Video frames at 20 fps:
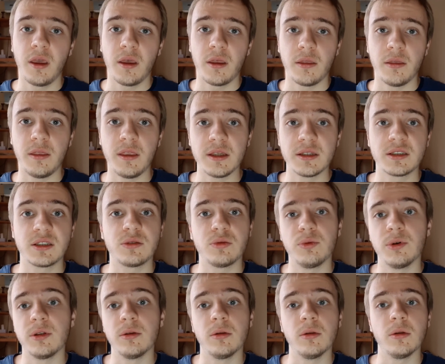this
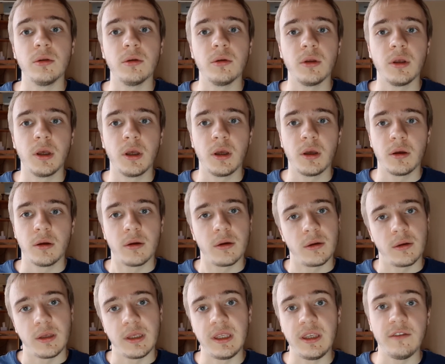will
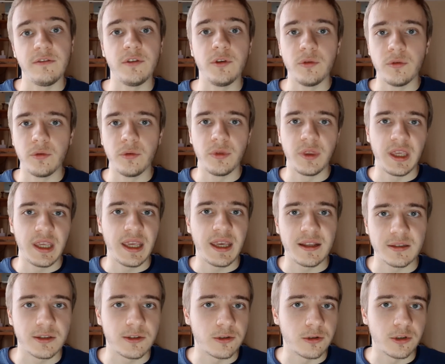give you the
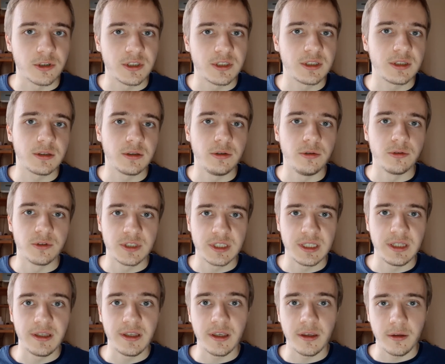answers you're
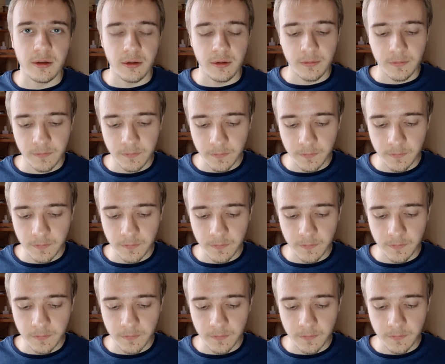seeking.